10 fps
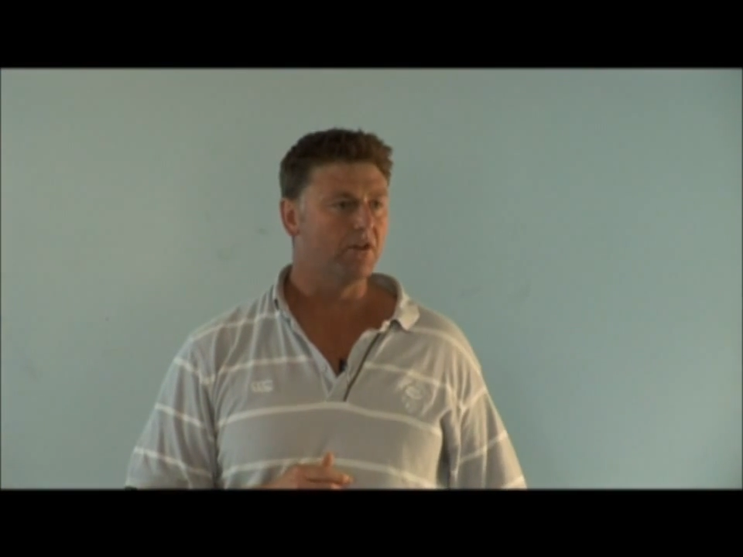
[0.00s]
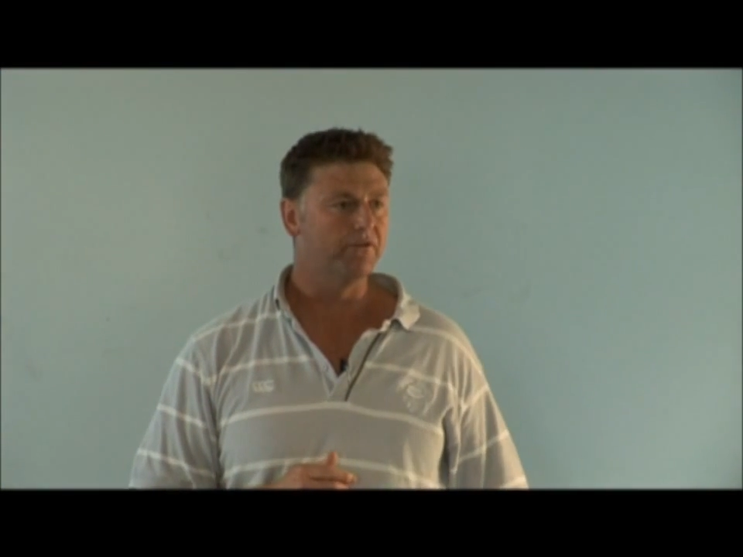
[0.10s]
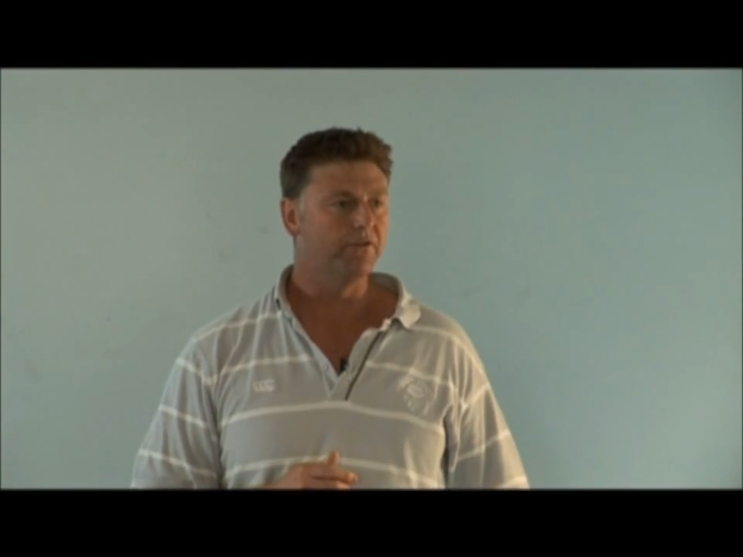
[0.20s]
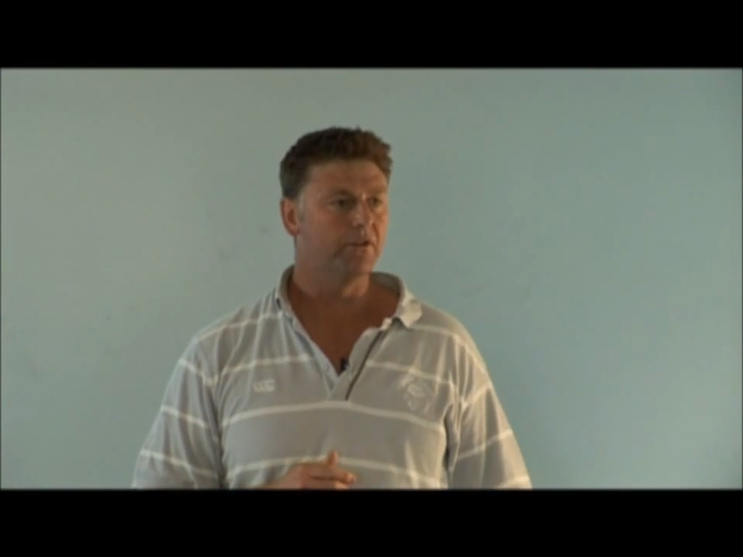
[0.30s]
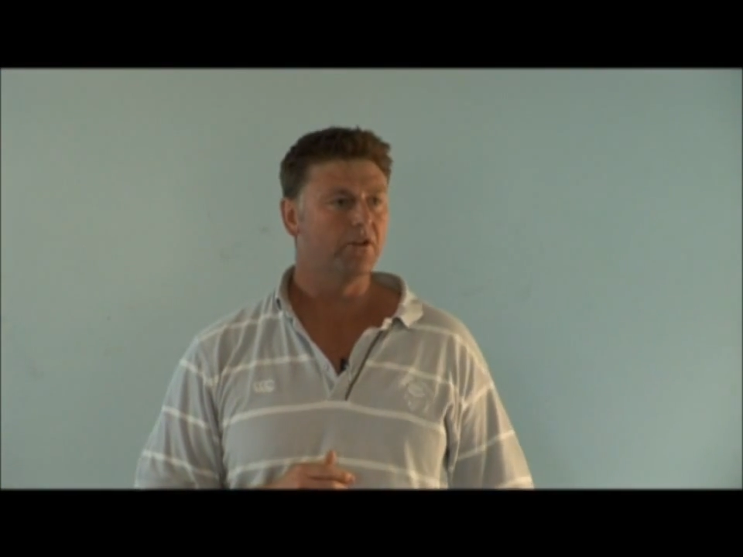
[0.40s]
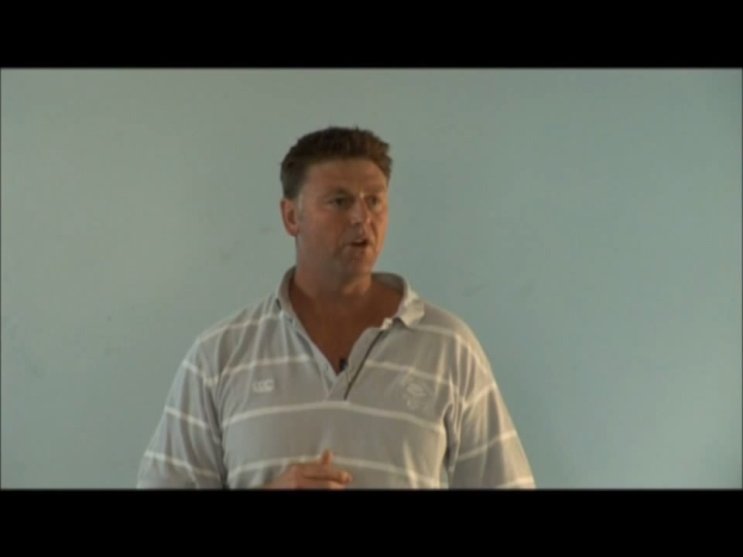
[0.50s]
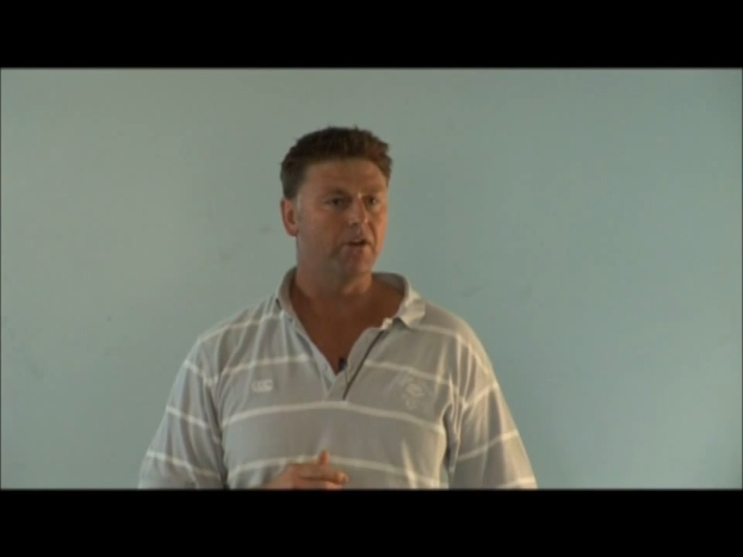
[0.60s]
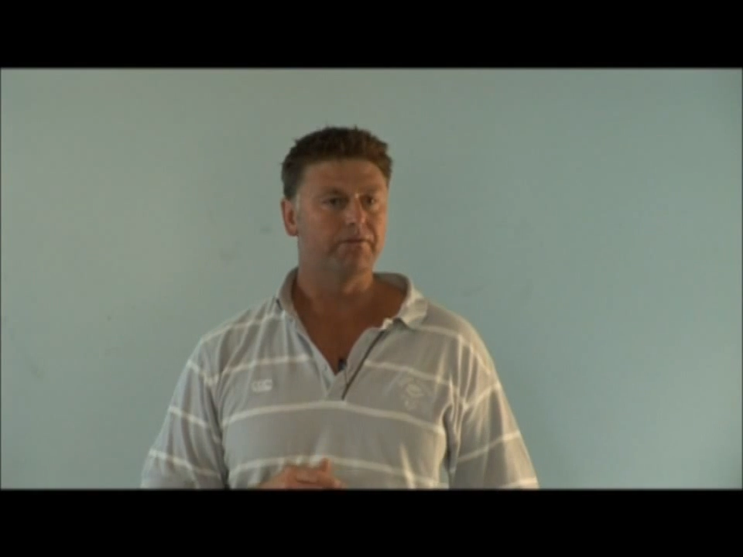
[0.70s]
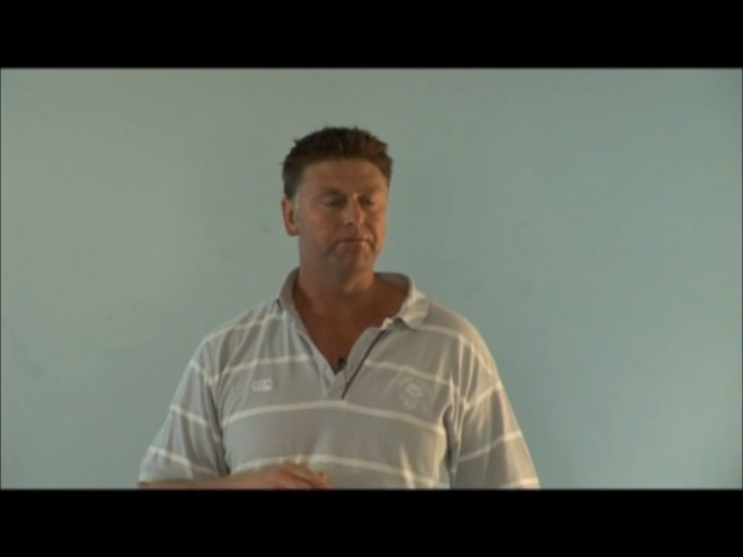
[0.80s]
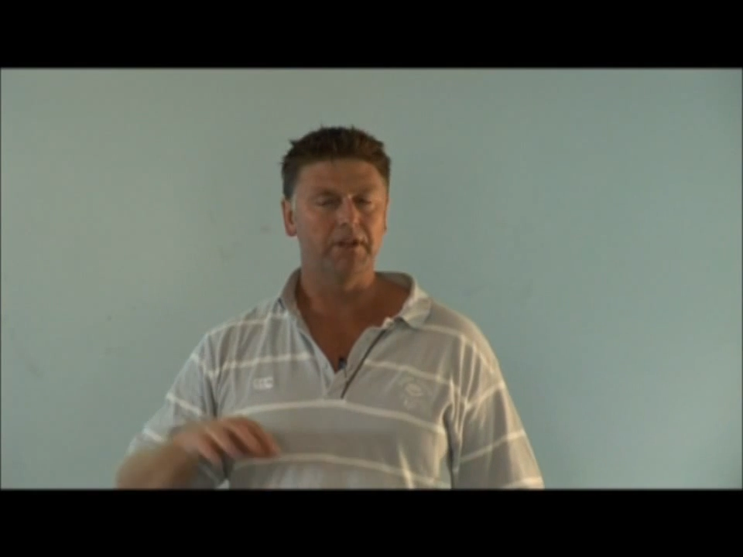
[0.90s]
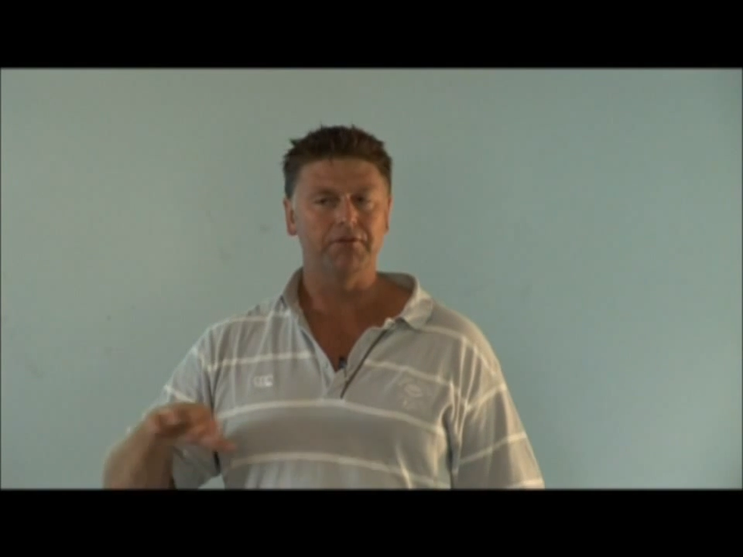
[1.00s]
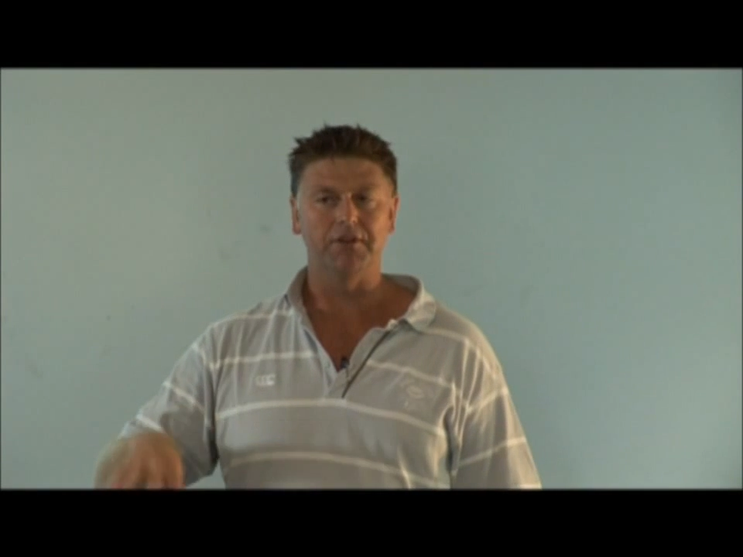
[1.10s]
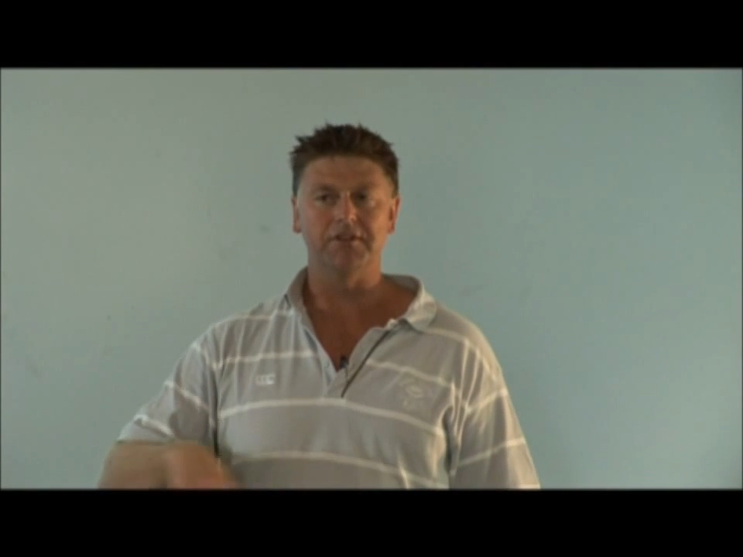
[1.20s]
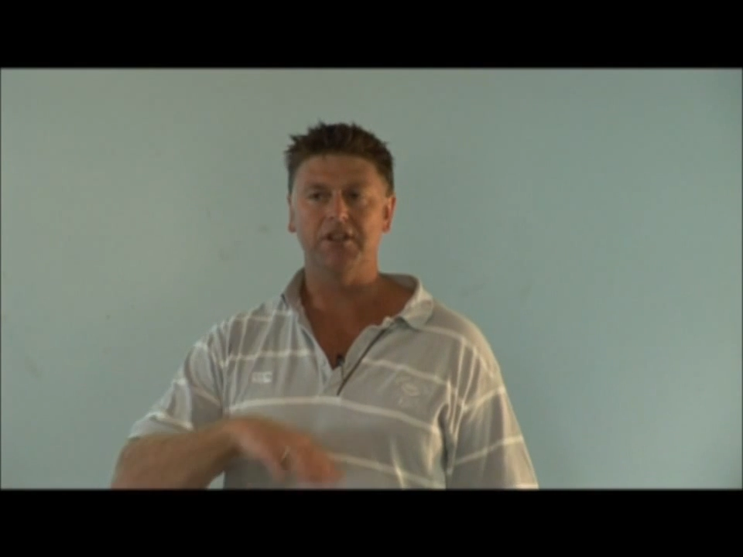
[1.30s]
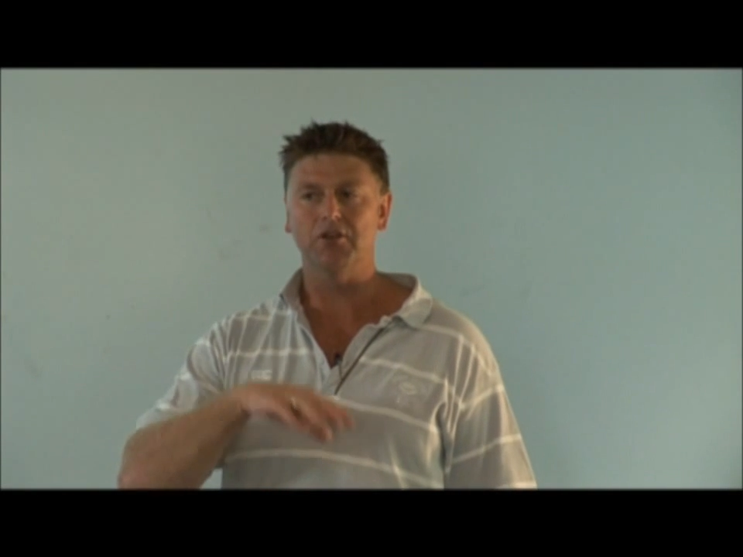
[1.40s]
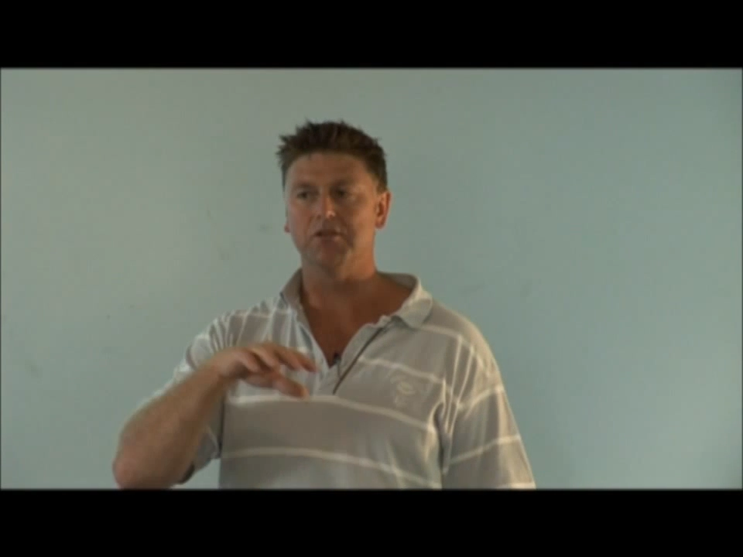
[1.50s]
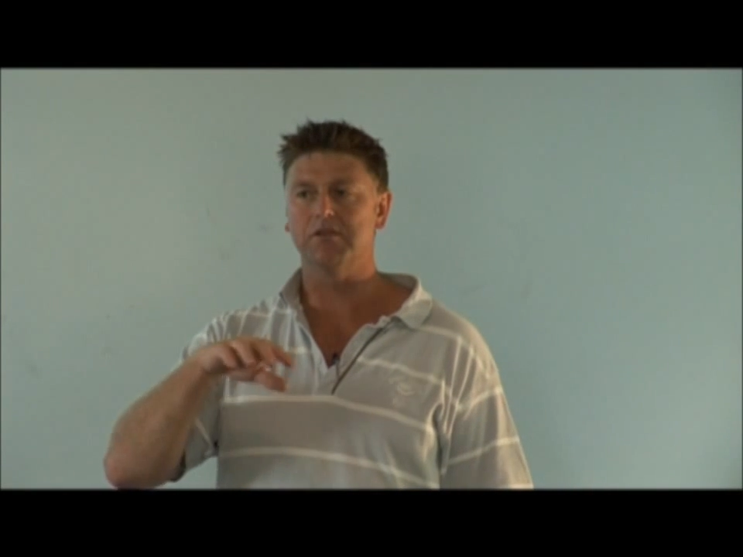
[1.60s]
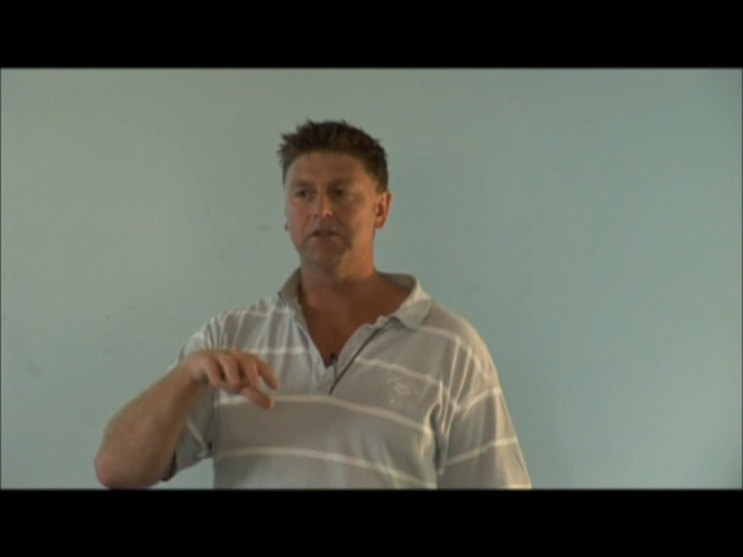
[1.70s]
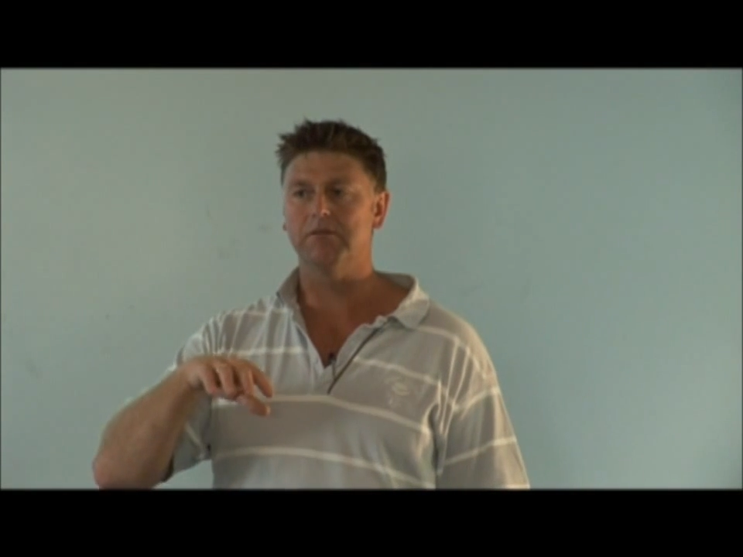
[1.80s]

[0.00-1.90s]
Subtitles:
of different skills.